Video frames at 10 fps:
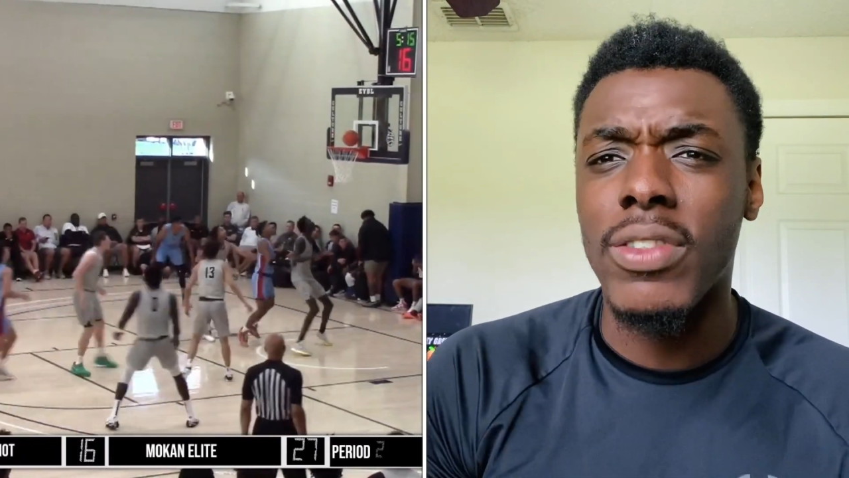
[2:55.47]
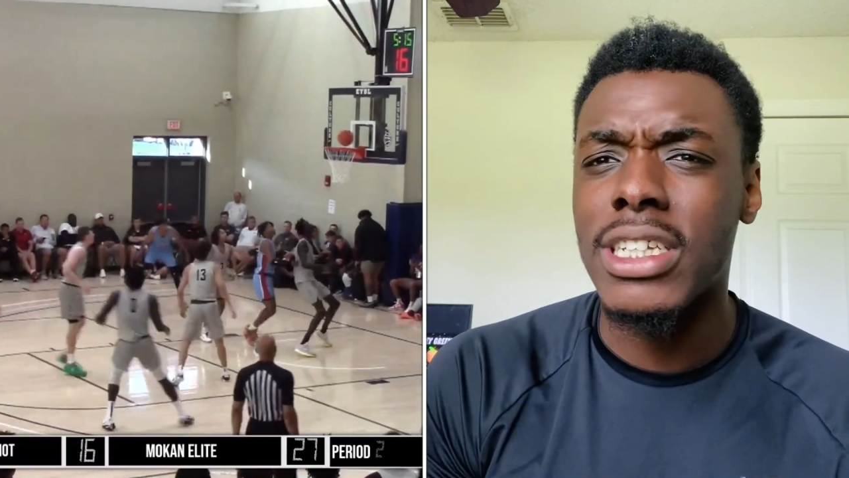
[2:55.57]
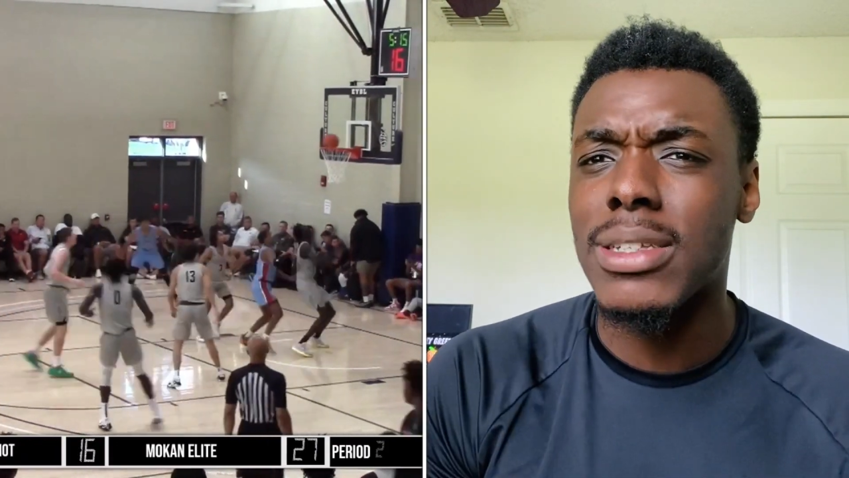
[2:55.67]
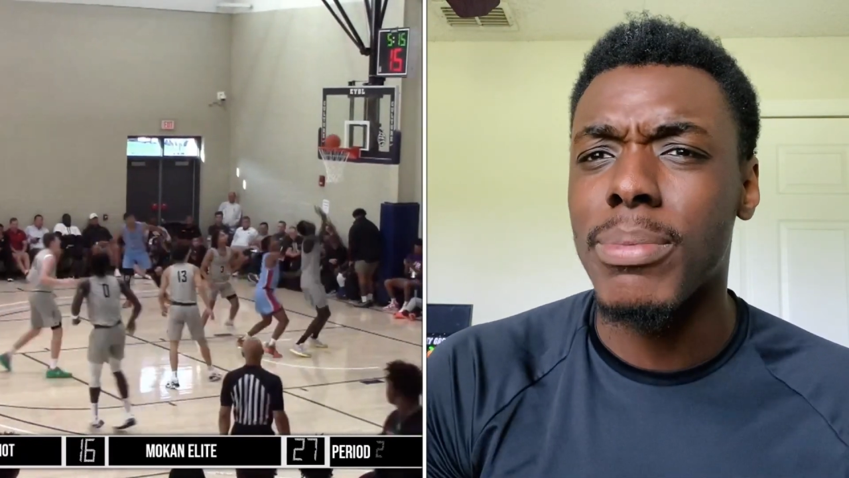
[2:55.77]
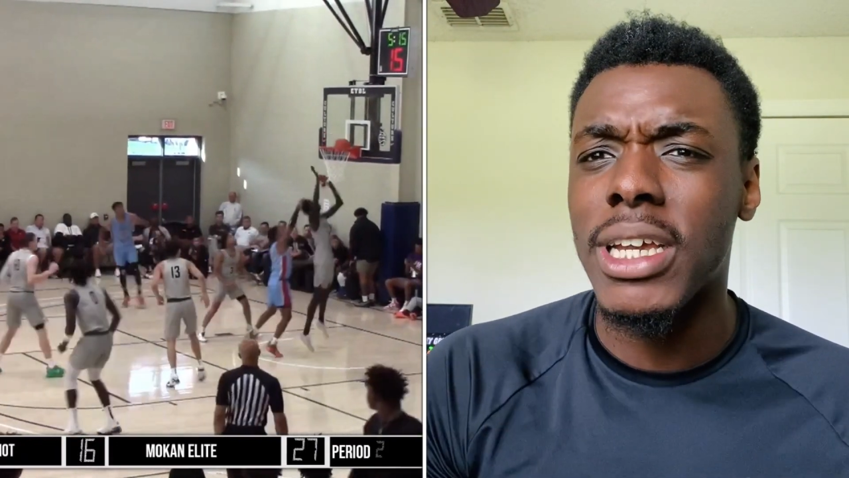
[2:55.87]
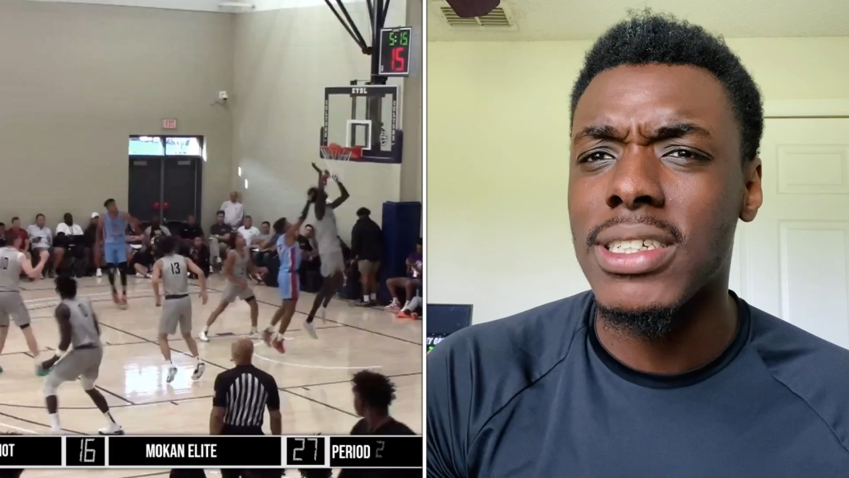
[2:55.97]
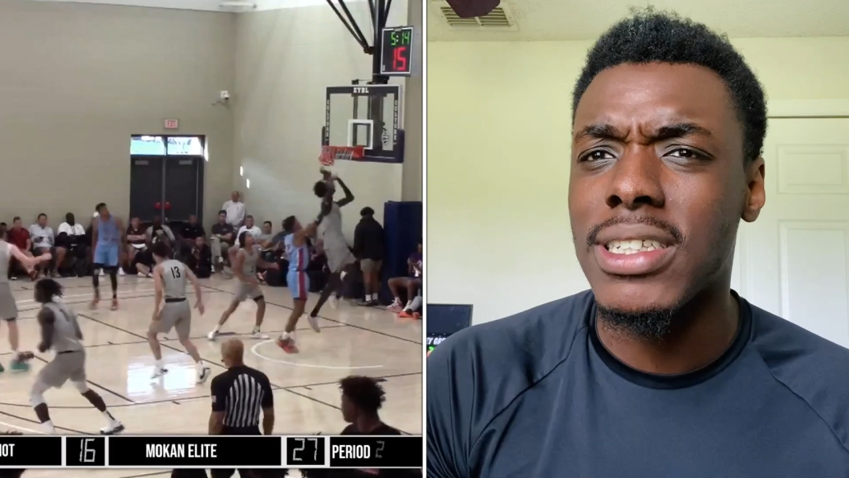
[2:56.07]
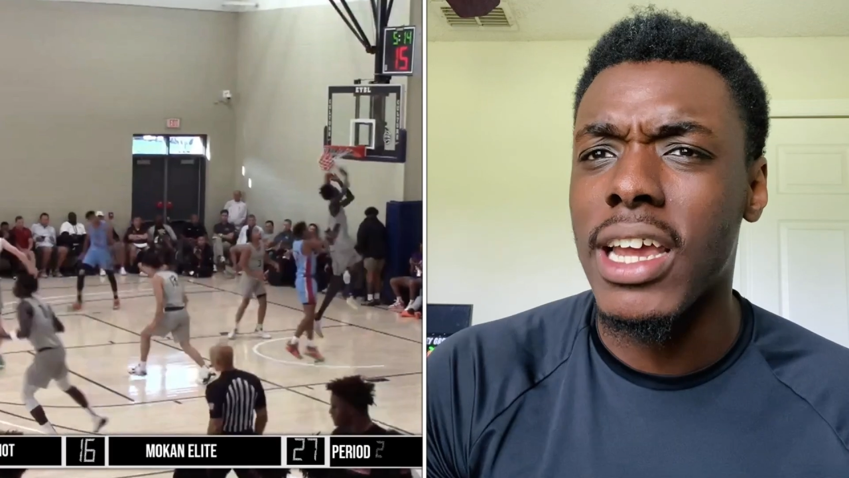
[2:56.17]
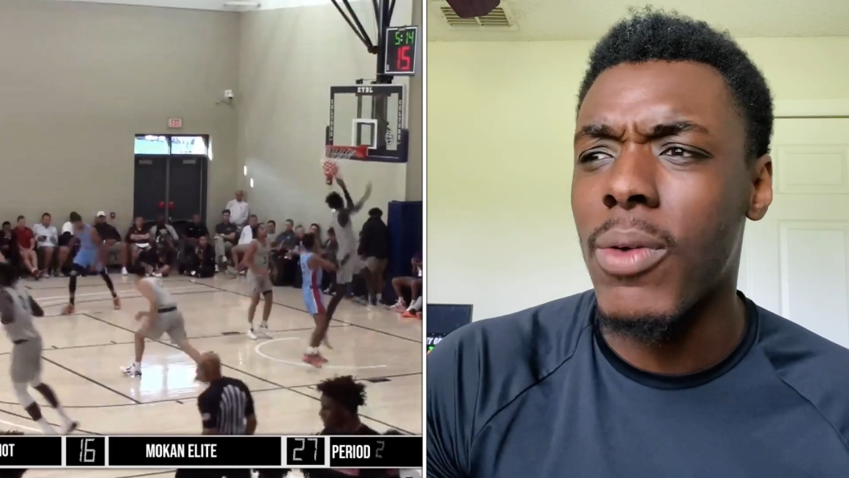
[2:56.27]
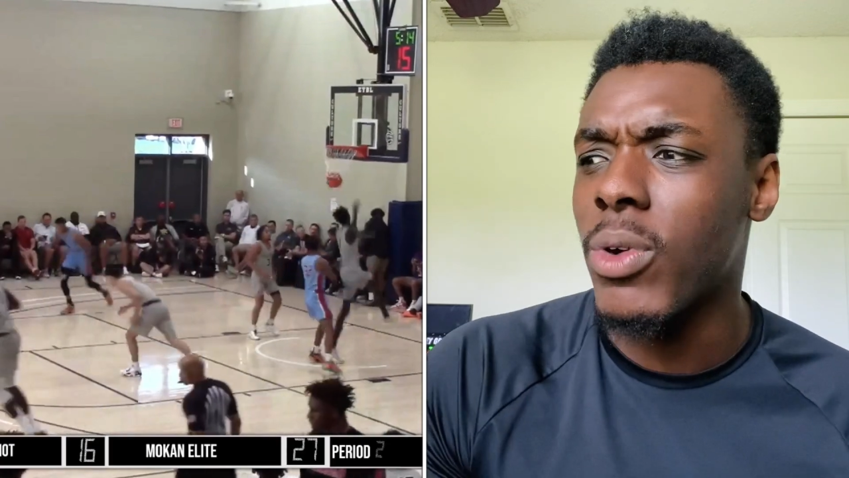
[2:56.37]
That's the biggest
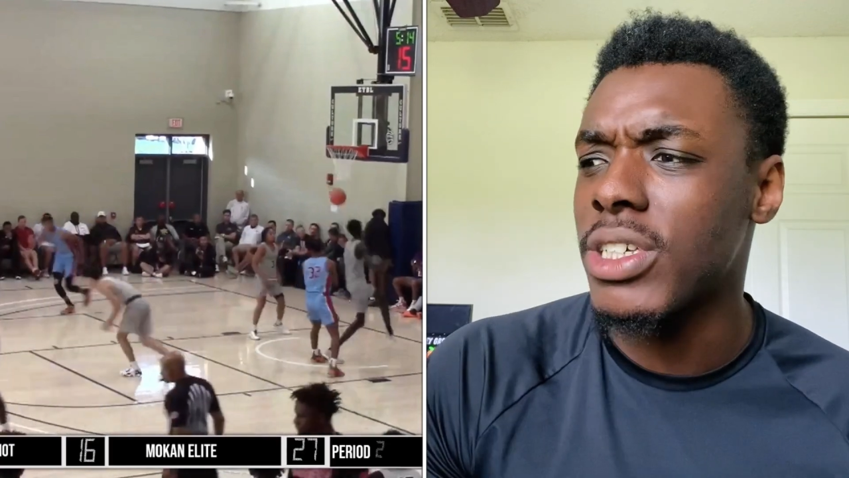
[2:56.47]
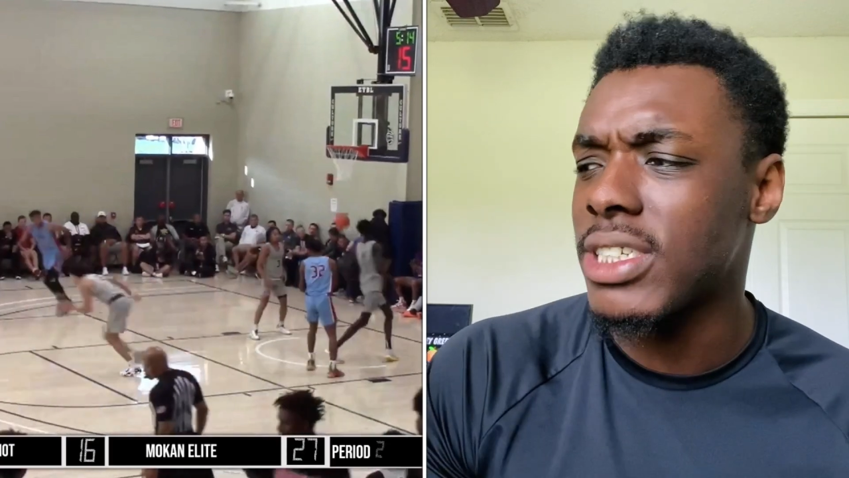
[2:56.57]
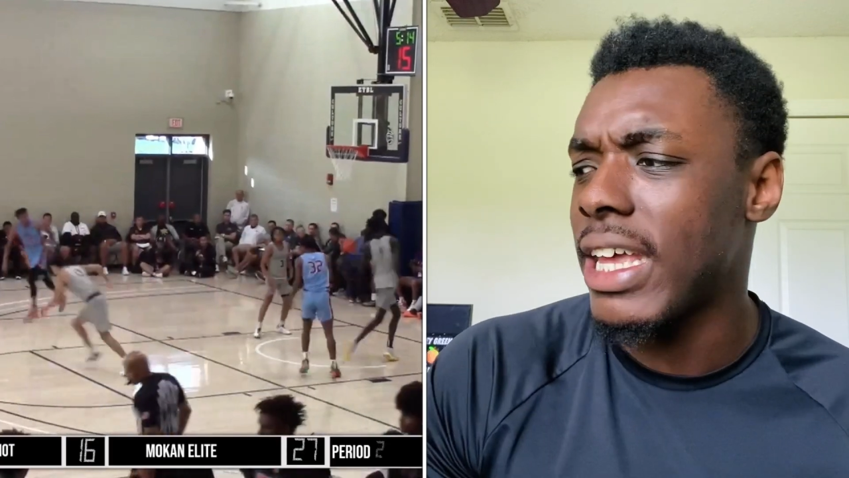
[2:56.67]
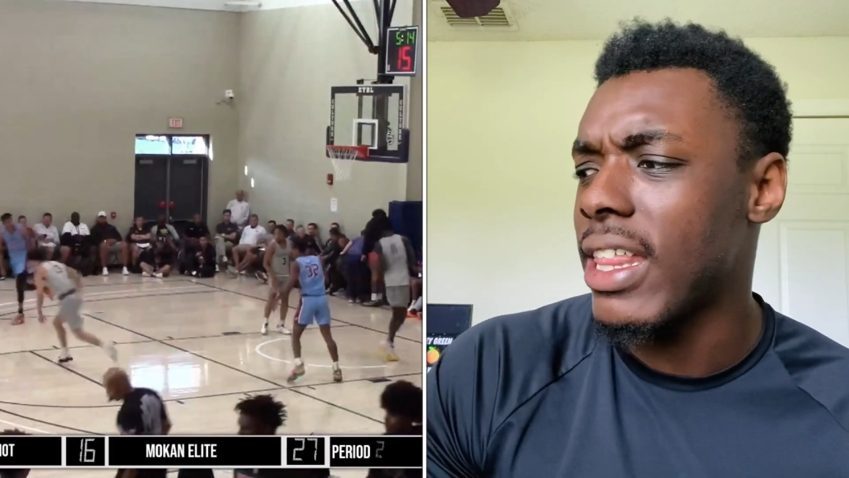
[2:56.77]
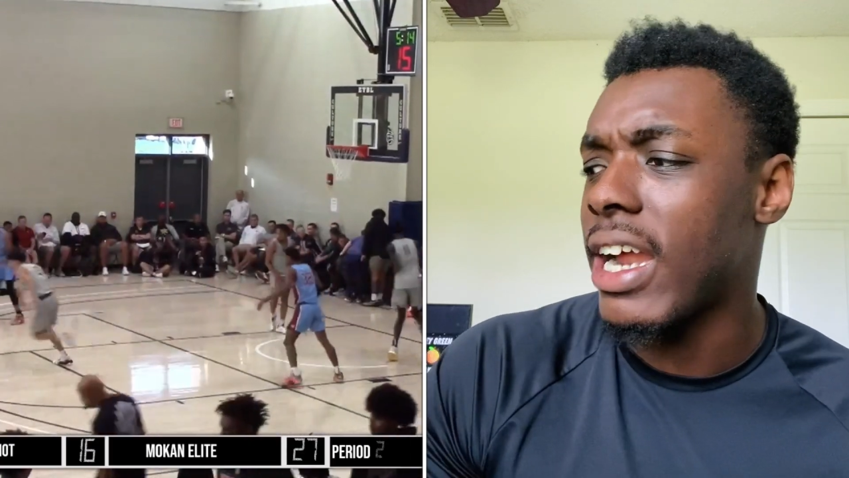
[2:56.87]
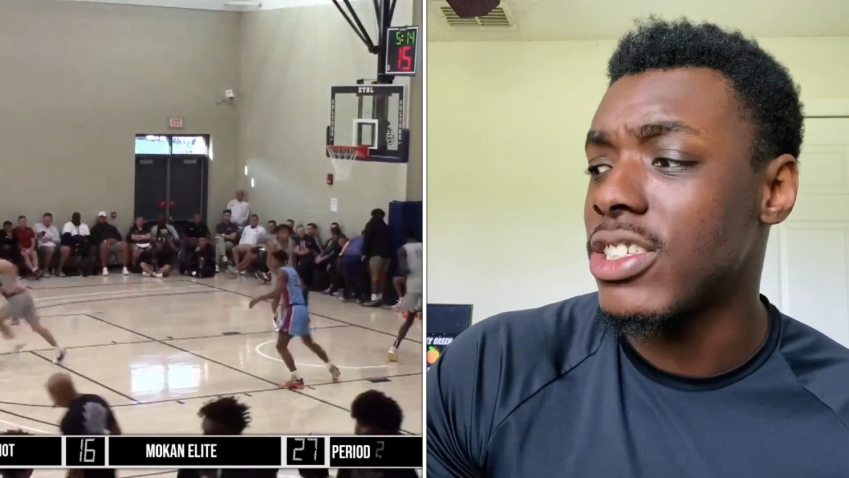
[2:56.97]
thing I want to say that I